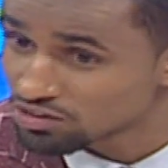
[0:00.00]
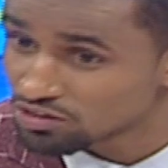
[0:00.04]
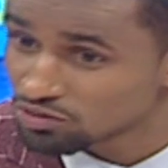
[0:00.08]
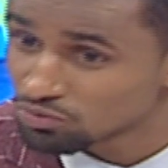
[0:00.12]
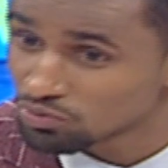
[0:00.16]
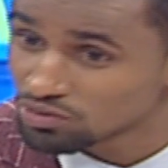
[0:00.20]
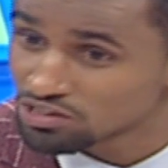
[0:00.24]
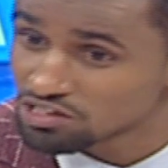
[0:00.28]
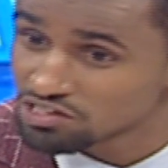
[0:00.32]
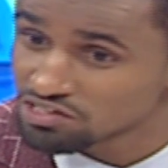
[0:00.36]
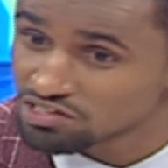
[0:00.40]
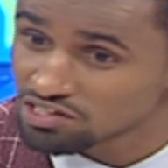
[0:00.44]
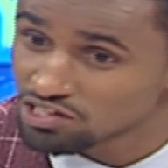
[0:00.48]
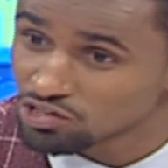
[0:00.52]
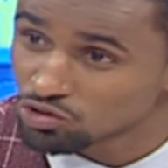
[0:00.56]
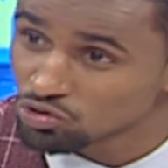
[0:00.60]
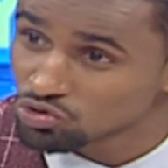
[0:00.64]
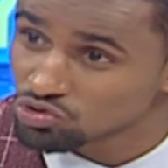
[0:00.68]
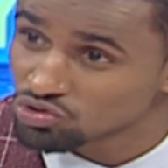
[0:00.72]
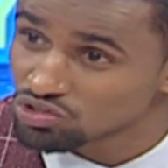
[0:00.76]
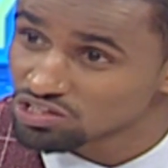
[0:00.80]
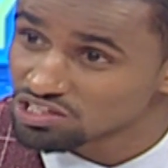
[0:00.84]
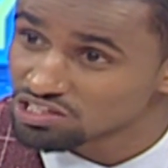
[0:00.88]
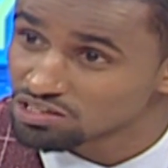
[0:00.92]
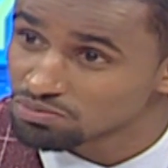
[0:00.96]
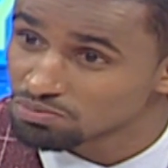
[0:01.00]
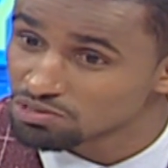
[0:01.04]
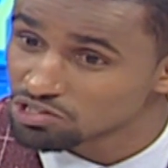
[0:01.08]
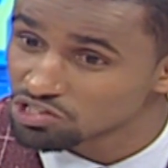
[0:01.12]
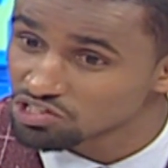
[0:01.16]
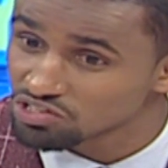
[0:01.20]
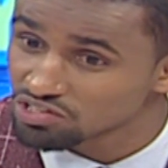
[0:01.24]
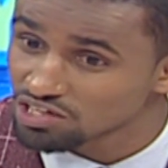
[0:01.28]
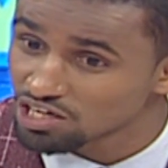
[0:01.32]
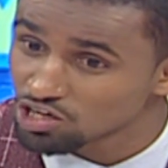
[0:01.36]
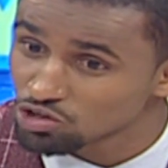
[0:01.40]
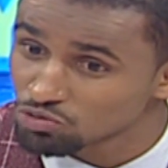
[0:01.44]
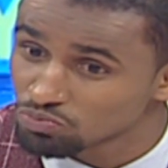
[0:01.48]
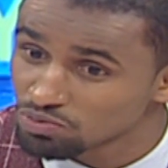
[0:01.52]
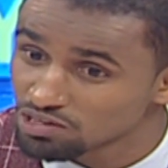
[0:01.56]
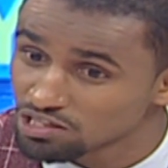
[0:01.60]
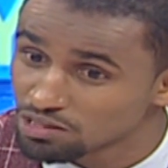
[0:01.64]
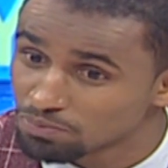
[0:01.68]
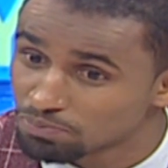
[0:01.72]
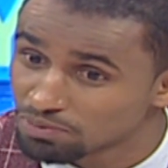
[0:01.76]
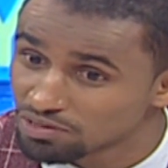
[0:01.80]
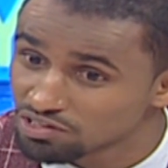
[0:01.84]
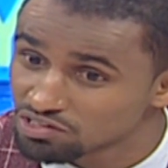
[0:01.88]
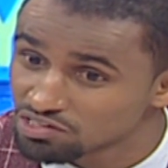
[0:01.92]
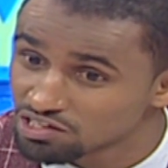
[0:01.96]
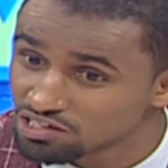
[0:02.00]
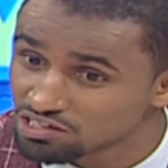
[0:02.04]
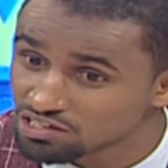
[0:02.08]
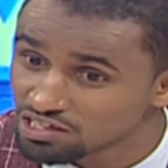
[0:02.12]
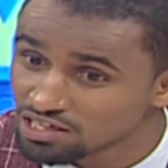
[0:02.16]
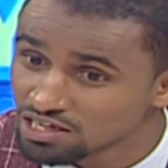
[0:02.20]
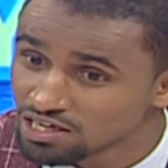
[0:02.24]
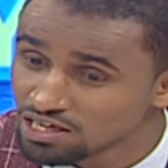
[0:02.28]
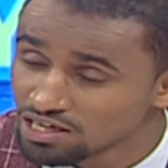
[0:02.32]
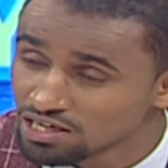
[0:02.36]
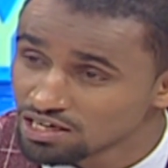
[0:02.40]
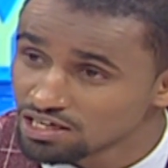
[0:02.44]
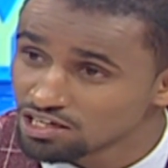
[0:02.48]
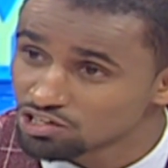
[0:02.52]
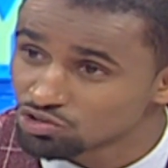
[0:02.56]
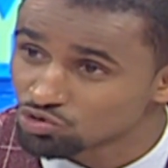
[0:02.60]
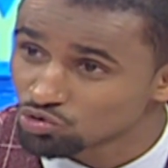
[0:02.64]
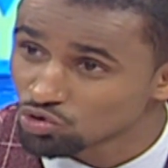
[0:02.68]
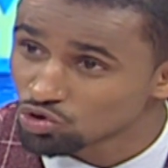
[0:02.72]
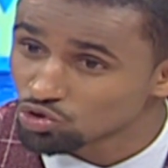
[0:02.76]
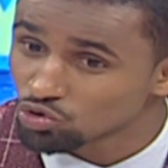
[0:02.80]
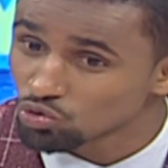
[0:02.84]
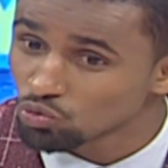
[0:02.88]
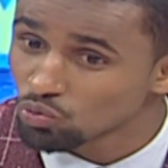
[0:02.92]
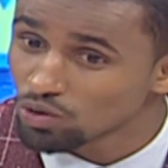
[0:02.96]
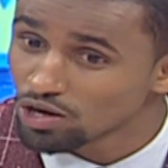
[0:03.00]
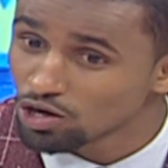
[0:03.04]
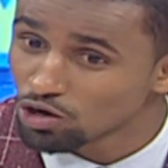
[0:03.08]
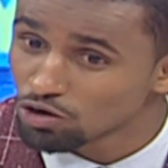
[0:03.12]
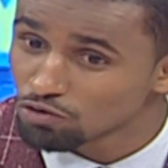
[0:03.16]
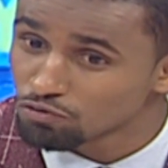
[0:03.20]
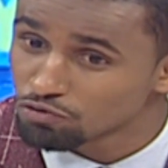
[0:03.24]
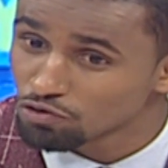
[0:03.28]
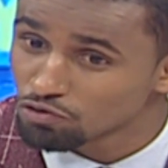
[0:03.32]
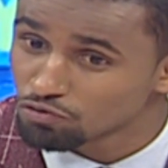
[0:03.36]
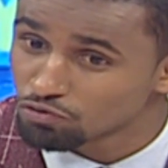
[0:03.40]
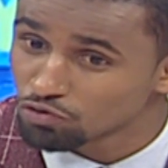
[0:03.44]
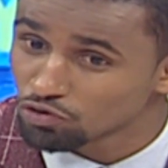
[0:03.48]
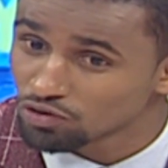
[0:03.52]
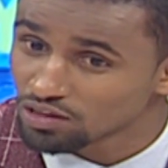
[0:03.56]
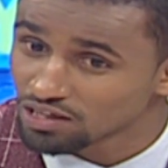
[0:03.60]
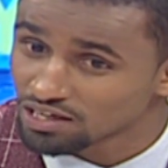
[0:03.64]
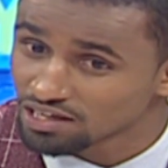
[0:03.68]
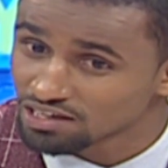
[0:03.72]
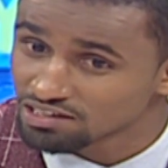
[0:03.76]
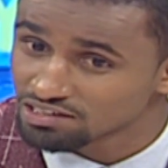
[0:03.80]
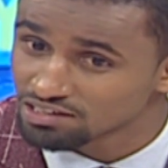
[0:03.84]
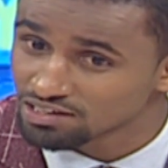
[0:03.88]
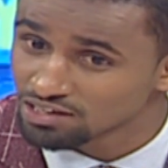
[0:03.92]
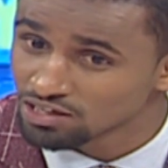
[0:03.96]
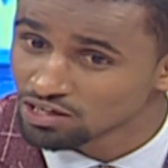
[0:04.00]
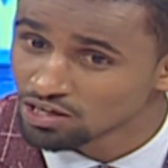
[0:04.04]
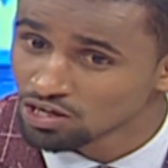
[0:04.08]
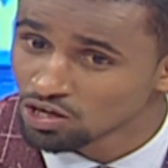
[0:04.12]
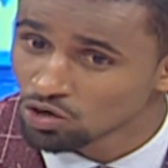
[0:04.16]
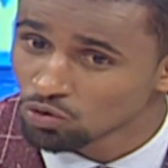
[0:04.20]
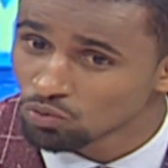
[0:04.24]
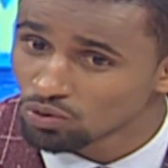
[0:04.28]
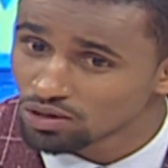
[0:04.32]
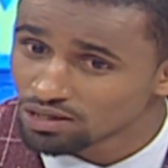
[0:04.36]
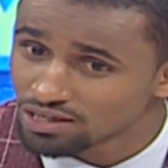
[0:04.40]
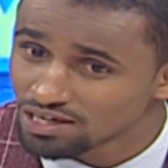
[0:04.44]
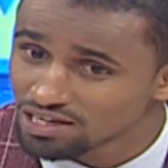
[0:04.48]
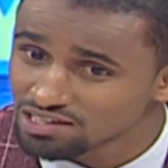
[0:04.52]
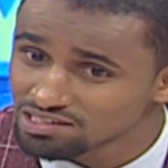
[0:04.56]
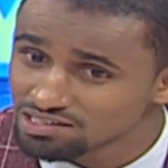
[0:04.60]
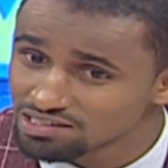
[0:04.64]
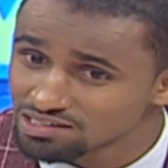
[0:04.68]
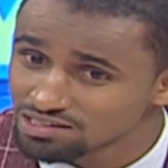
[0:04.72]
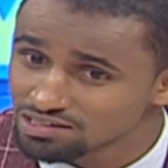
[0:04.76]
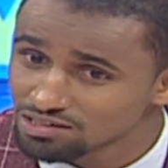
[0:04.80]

In what he said, the austerity measures announced by the president is not well off for the country. Well, does